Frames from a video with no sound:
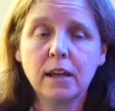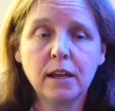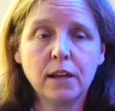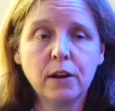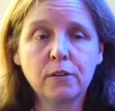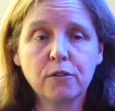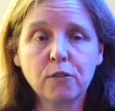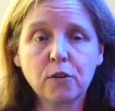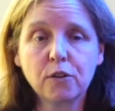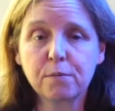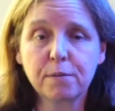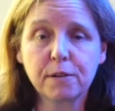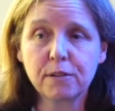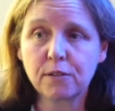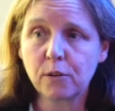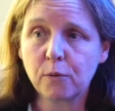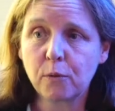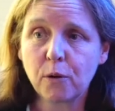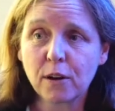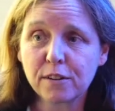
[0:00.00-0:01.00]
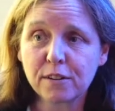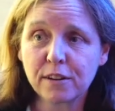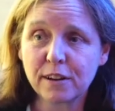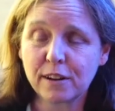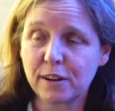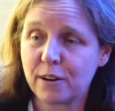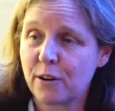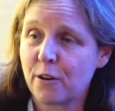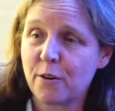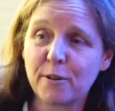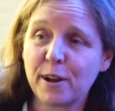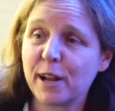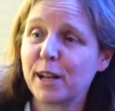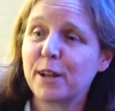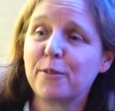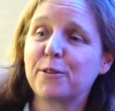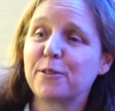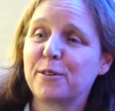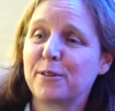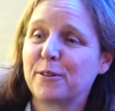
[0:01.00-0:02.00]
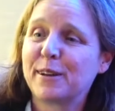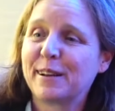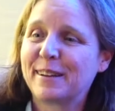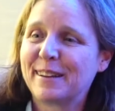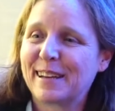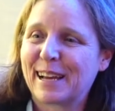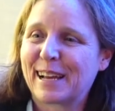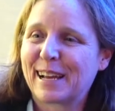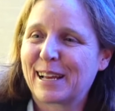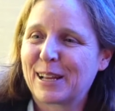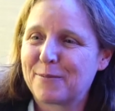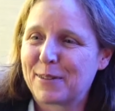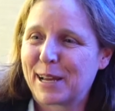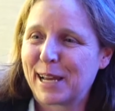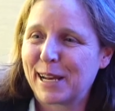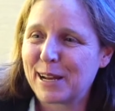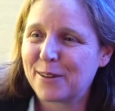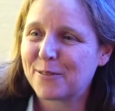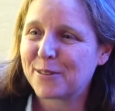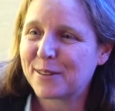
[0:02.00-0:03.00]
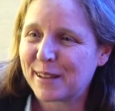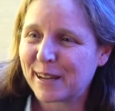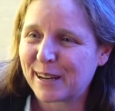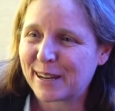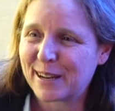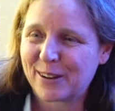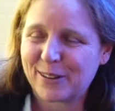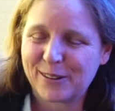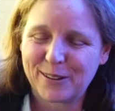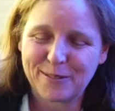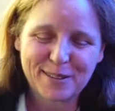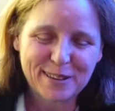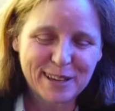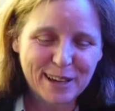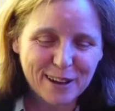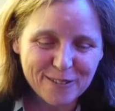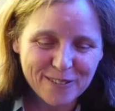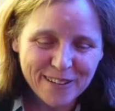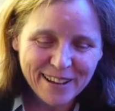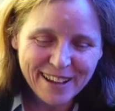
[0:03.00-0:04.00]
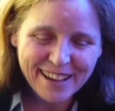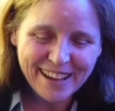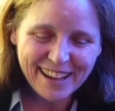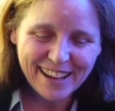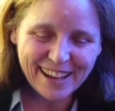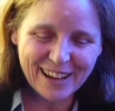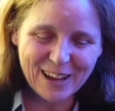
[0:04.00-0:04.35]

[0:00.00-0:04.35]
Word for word: You know, of course, President Washington already was doing tech at the beginning; he was technical himself, hmm.